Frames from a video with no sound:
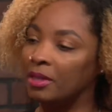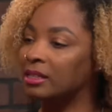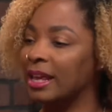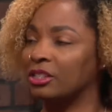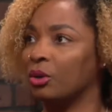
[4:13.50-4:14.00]

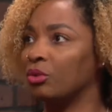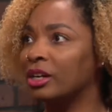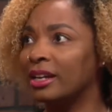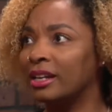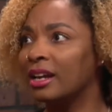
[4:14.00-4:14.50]
tastes so
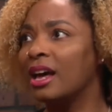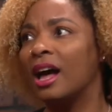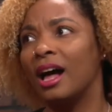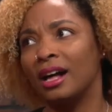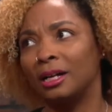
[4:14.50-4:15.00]
good. Yeah.
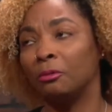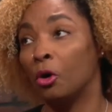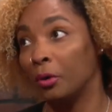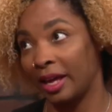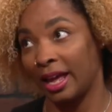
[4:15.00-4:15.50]
Um,
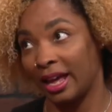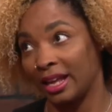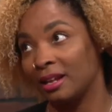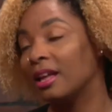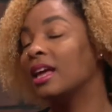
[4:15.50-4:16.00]
okay.
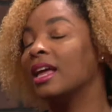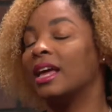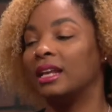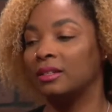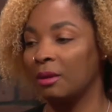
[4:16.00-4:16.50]
Mm-hmm. And
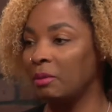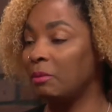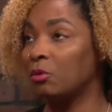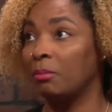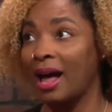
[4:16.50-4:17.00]
he would tell me
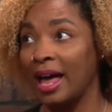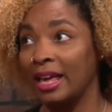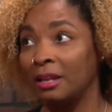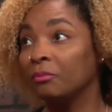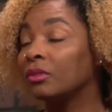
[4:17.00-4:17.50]
people would buy
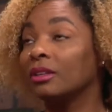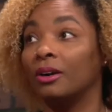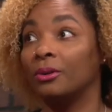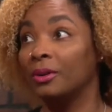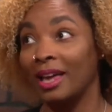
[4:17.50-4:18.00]
it.
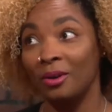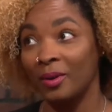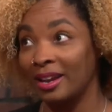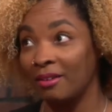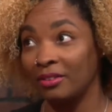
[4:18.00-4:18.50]
Okay,
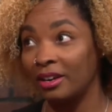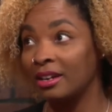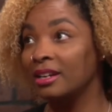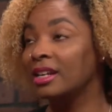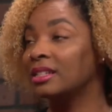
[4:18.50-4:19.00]
whatever.
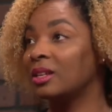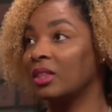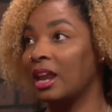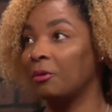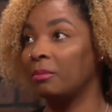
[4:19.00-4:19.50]
Okay. So
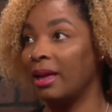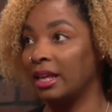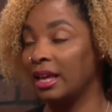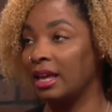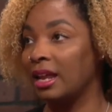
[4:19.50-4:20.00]
then I would make
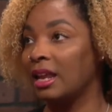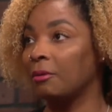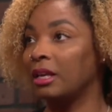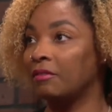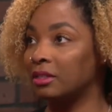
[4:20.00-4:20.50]
it and I
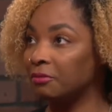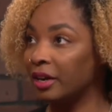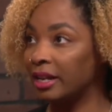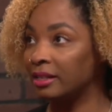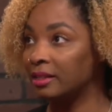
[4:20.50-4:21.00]
would give it mm-hmm. to
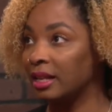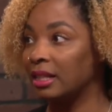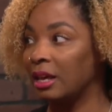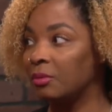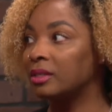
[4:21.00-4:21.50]
friends and
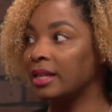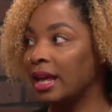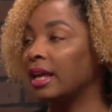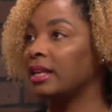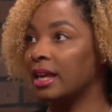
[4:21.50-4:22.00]
they would say,
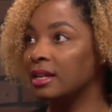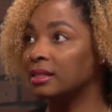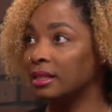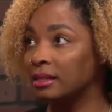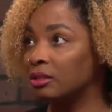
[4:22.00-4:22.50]
like, yes,
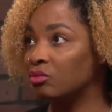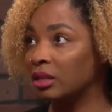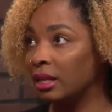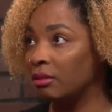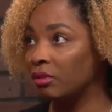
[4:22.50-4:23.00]
this is
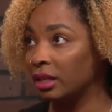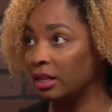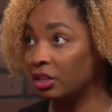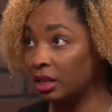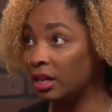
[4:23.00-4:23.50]
really, really So good.
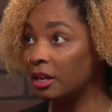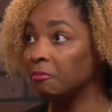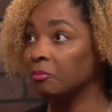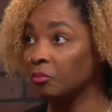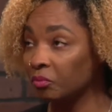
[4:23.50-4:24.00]
this is
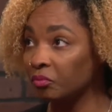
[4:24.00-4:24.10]
your mm-hmm.